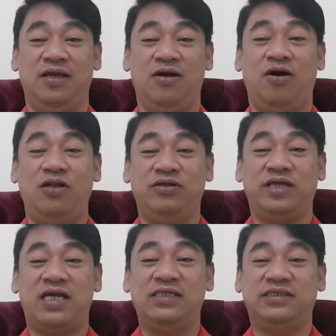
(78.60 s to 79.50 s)
All
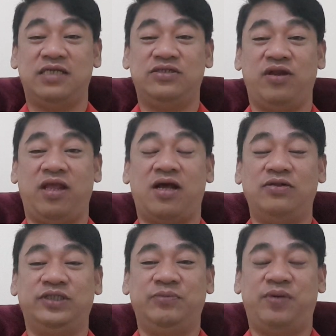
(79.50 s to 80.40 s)
organizations
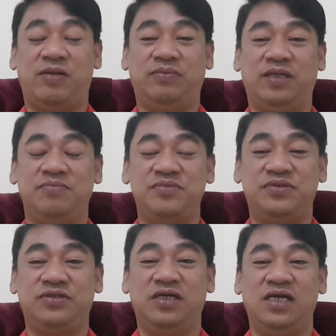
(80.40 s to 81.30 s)
encountered
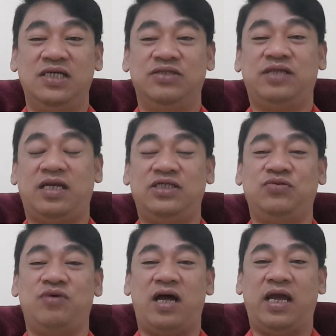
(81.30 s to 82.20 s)
problems. So that is
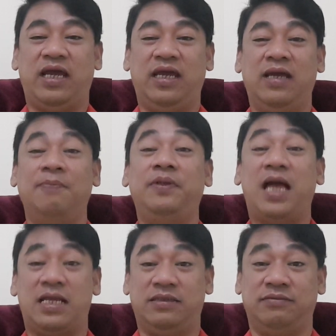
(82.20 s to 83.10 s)
why
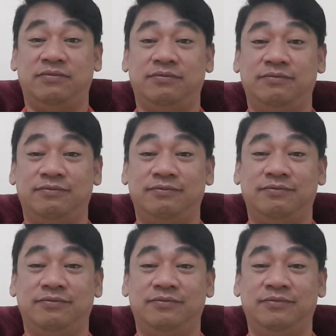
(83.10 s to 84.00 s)
plan
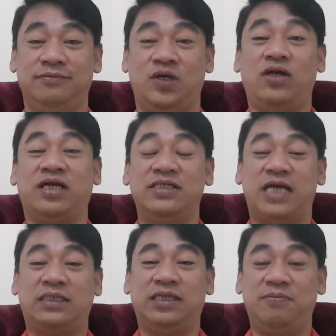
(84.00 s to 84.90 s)
or
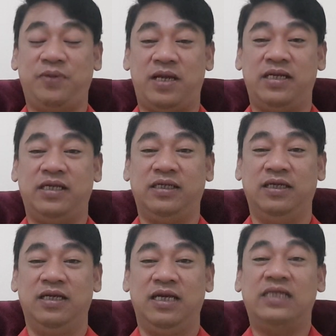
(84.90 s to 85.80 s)
conducting planning
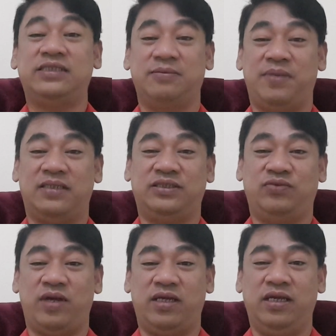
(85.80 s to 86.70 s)
is the best
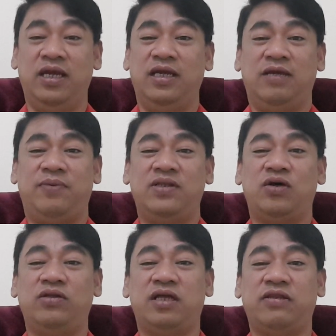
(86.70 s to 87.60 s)
way. Even
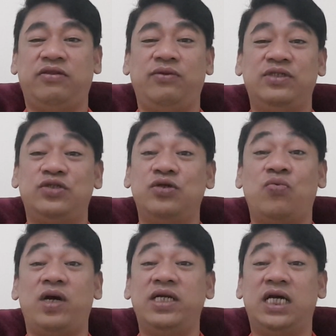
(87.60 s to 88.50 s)
though that there is no
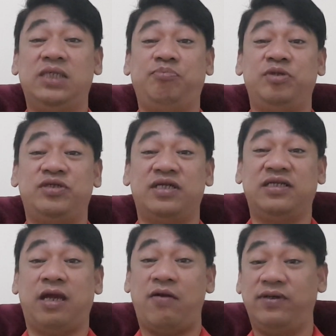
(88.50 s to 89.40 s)
100%
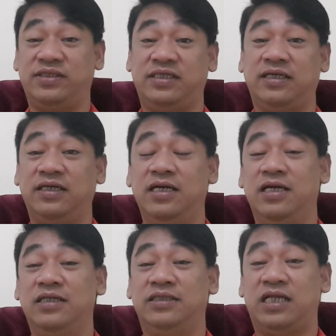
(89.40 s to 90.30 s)
guarantee
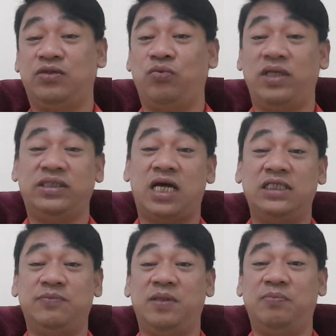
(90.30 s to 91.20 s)
that what
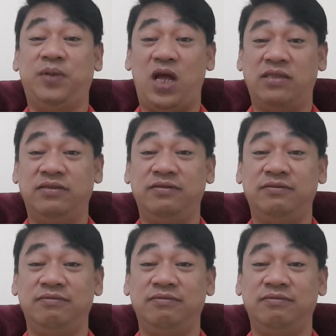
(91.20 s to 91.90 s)
has been planned